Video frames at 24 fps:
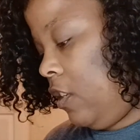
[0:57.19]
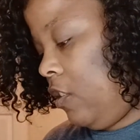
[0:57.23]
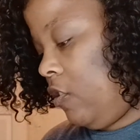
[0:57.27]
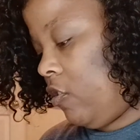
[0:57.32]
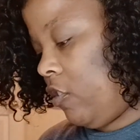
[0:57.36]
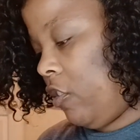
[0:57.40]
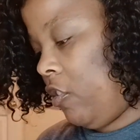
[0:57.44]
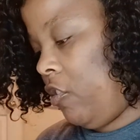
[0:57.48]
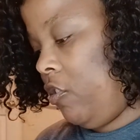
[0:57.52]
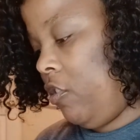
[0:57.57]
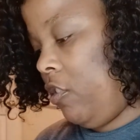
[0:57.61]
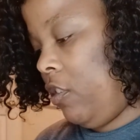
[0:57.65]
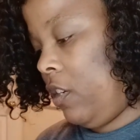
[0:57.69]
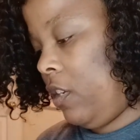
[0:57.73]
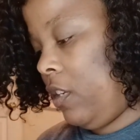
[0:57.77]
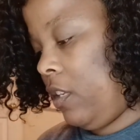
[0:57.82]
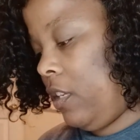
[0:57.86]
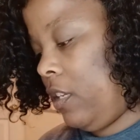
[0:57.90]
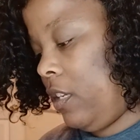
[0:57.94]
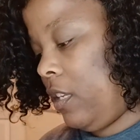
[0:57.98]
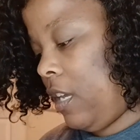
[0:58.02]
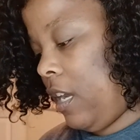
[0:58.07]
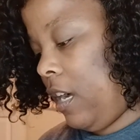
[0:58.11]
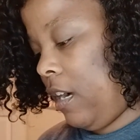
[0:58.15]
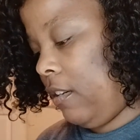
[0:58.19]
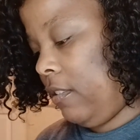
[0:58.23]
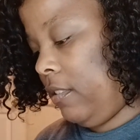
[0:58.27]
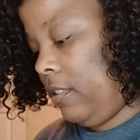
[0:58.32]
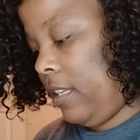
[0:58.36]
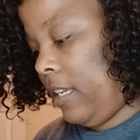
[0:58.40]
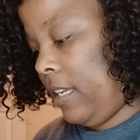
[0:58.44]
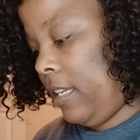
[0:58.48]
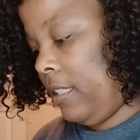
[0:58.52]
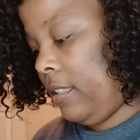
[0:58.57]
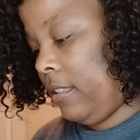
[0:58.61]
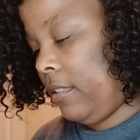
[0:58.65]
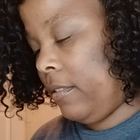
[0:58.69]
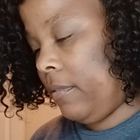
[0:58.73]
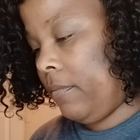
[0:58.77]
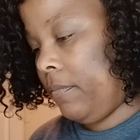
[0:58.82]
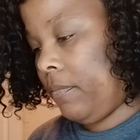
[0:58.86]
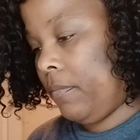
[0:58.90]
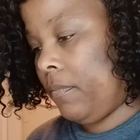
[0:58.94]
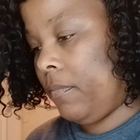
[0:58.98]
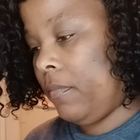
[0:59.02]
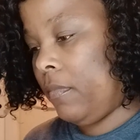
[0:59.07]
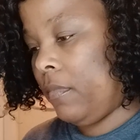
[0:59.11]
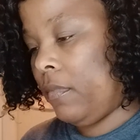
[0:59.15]
So you're going to get all that
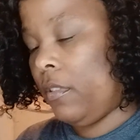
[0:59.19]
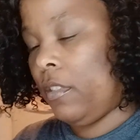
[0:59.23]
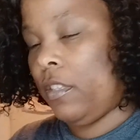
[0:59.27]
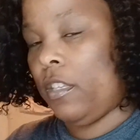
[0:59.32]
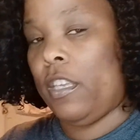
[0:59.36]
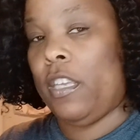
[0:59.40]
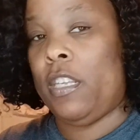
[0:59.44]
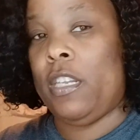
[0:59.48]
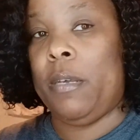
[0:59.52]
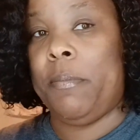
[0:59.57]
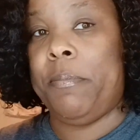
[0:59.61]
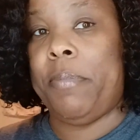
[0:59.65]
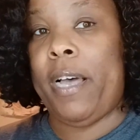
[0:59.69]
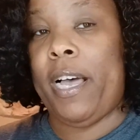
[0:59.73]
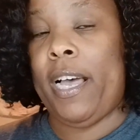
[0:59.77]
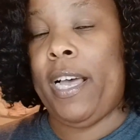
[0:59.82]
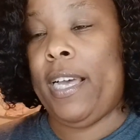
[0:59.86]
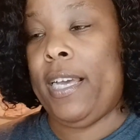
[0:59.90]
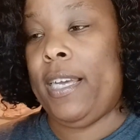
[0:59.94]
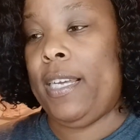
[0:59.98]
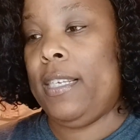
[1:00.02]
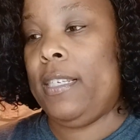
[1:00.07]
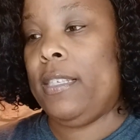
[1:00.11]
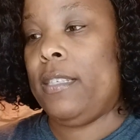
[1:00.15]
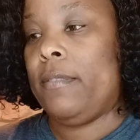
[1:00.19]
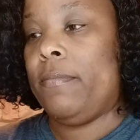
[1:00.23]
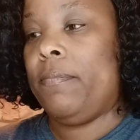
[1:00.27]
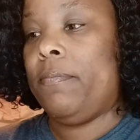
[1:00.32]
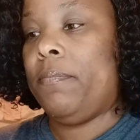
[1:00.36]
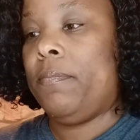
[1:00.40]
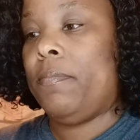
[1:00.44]
in a bag.